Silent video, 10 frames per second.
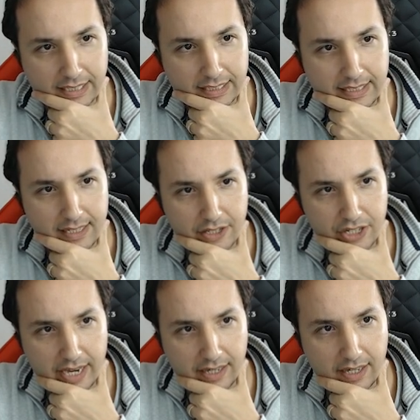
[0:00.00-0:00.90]
Then
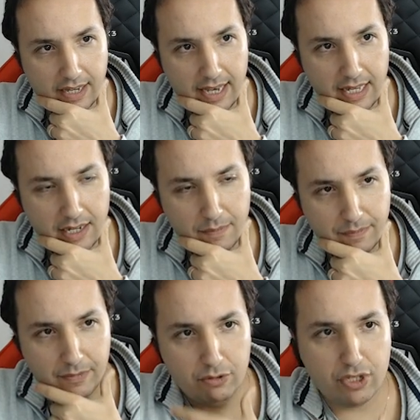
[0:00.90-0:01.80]
check, and
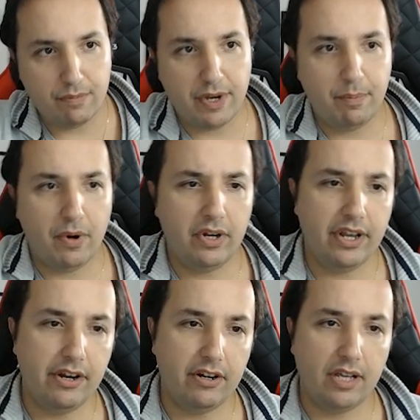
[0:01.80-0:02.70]
I'm losing my pawn
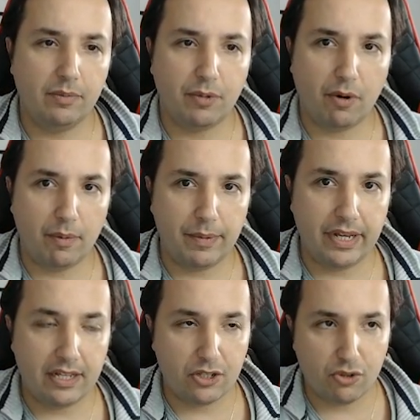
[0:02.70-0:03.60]
here, and probably
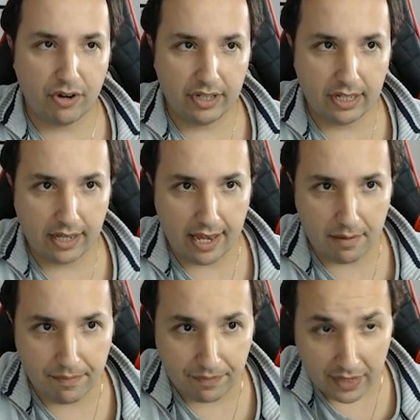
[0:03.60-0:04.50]
he's drawing the
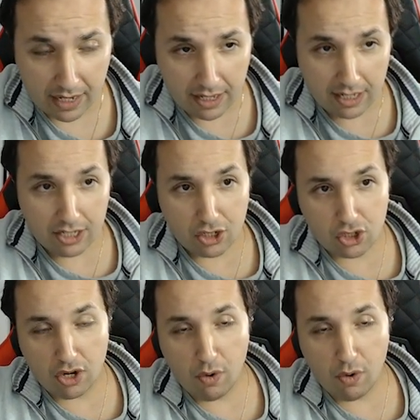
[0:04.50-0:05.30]
game. So